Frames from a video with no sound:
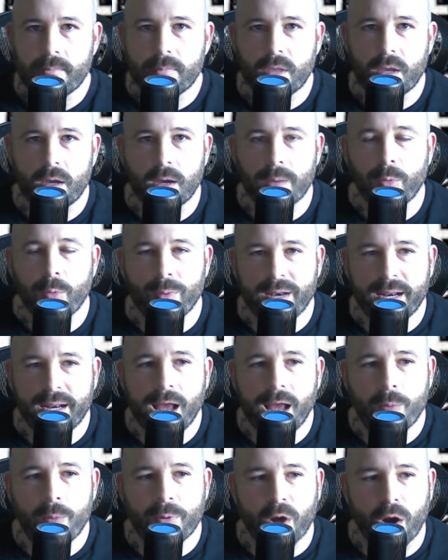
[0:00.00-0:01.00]
But we need
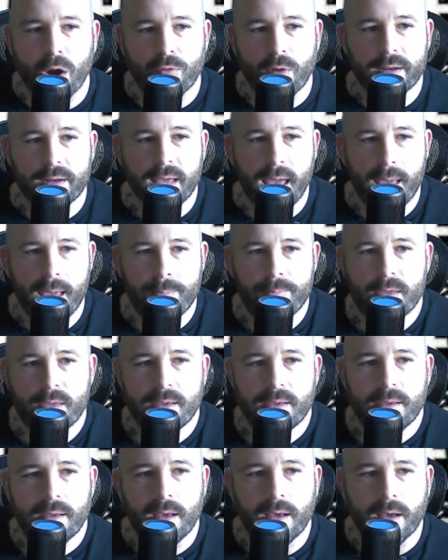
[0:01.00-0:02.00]
help in our run game,
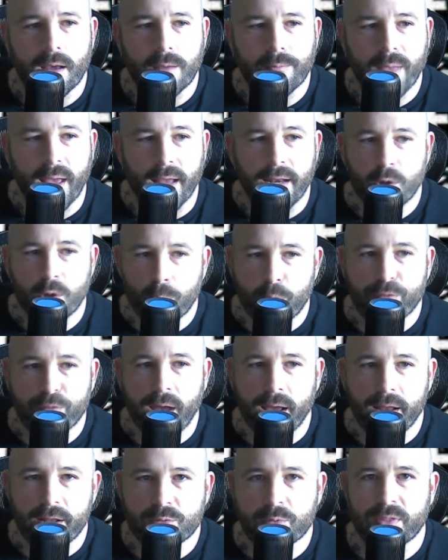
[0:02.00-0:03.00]
and he'll
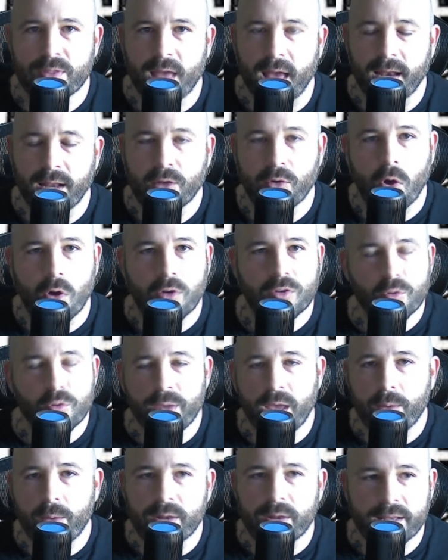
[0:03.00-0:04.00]
provide us with that. He'll also
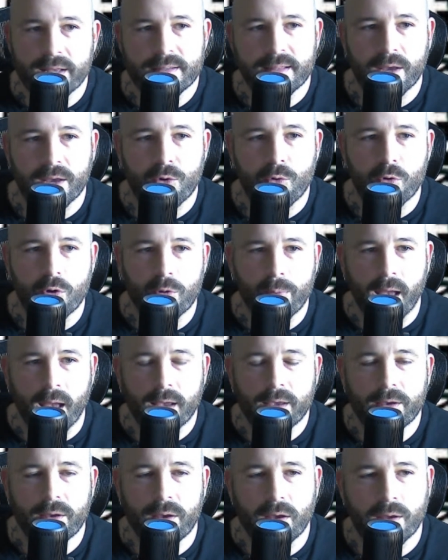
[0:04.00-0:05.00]
be able to get to that
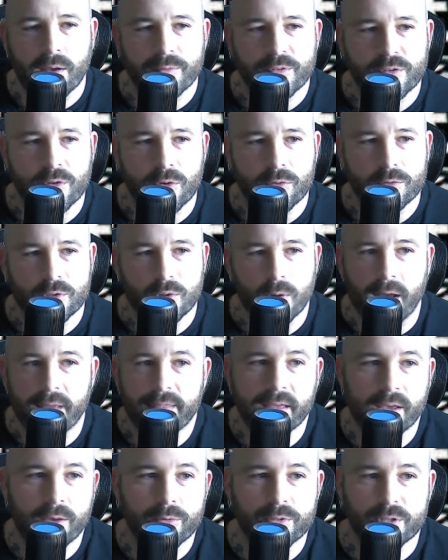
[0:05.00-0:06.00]
quarterback. So I
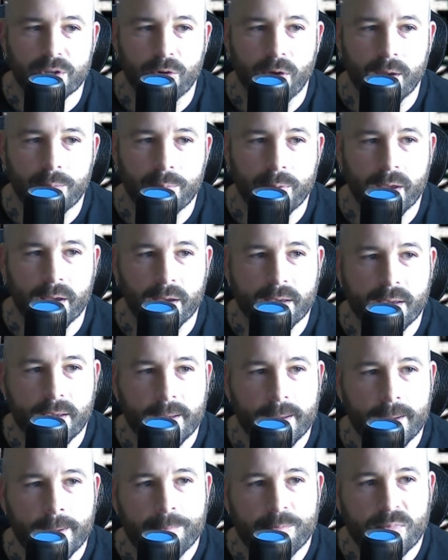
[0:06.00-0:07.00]
think it was a great pick.
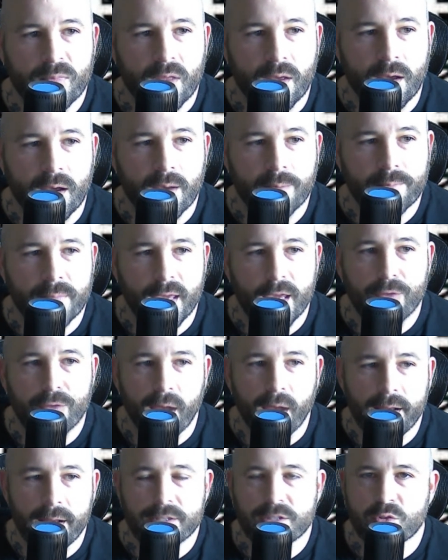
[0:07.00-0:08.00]
He
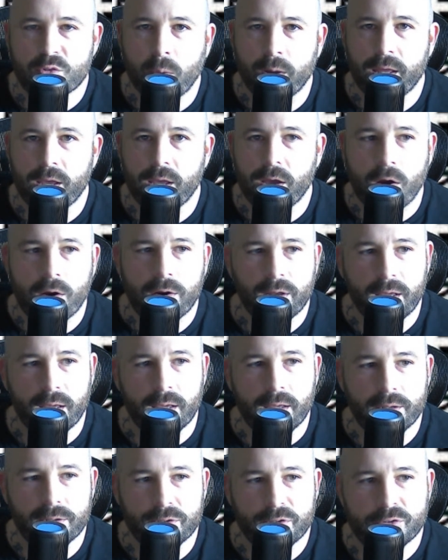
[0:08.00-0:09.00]
ran his 20-yard
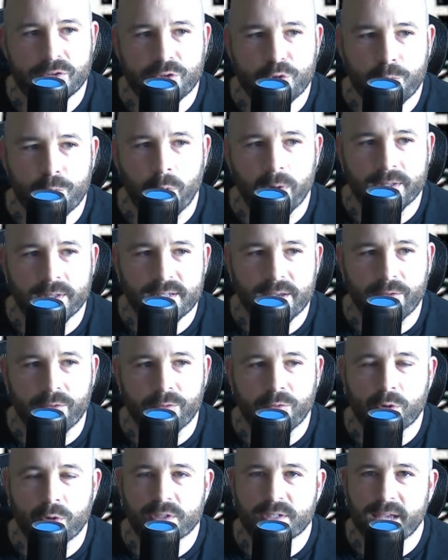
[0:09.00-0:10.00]
in
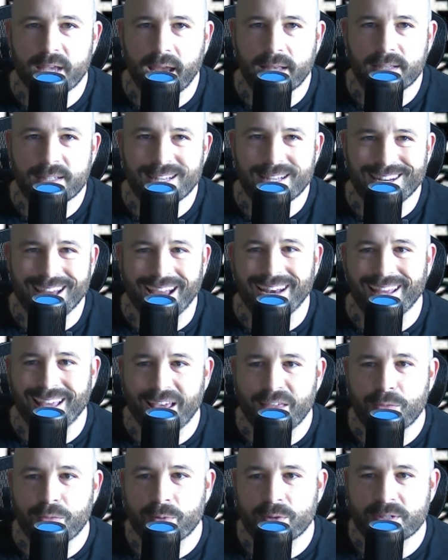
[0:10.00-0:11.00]
2.74 seconds,
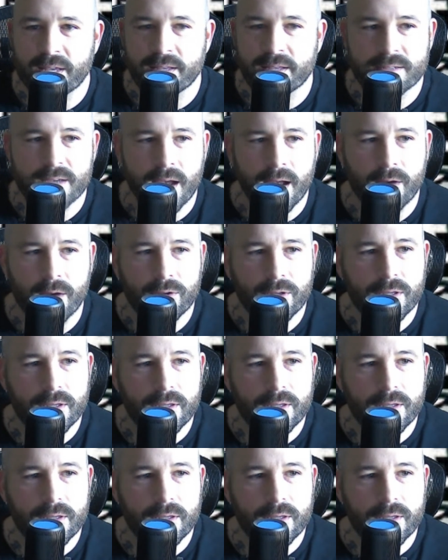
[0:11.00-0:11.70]
98th percentile.